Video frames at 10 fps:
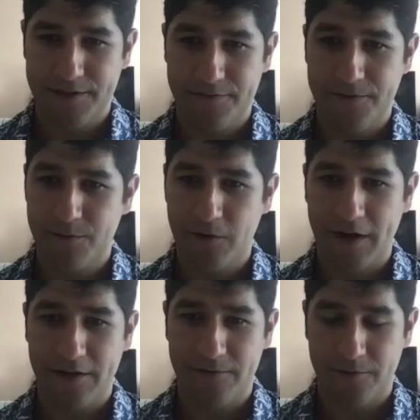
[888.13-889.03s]
Fillmore,
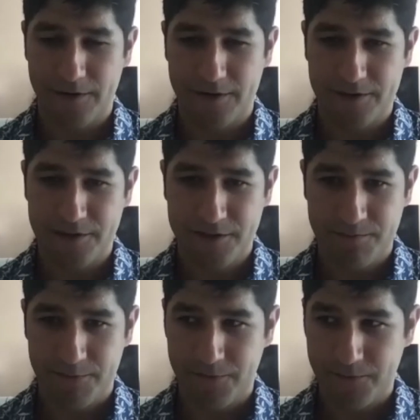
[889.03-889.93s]
California,
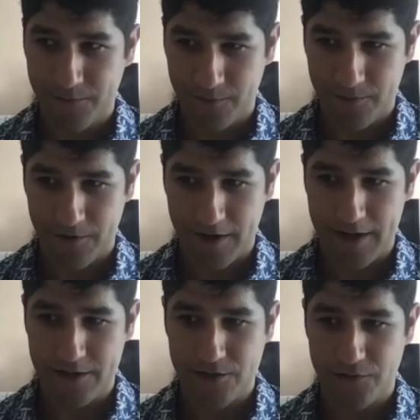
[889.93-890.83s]
just before
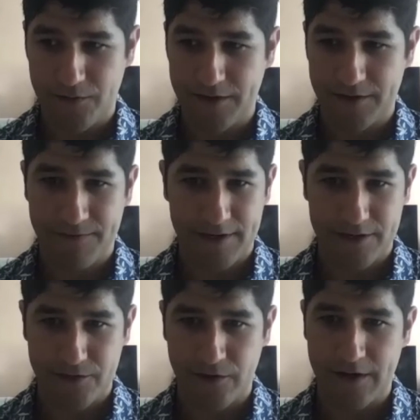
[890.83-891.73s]
and during the
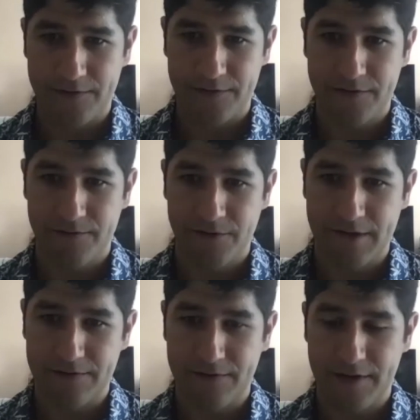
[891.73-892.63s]
financial crisis of two
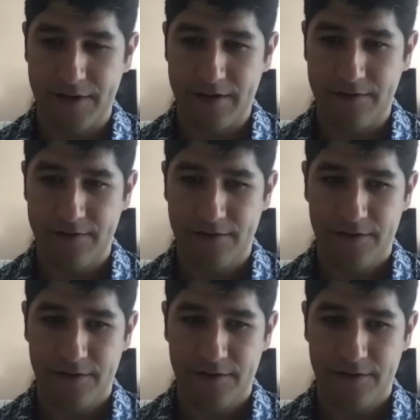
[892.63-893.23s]
thousand eight.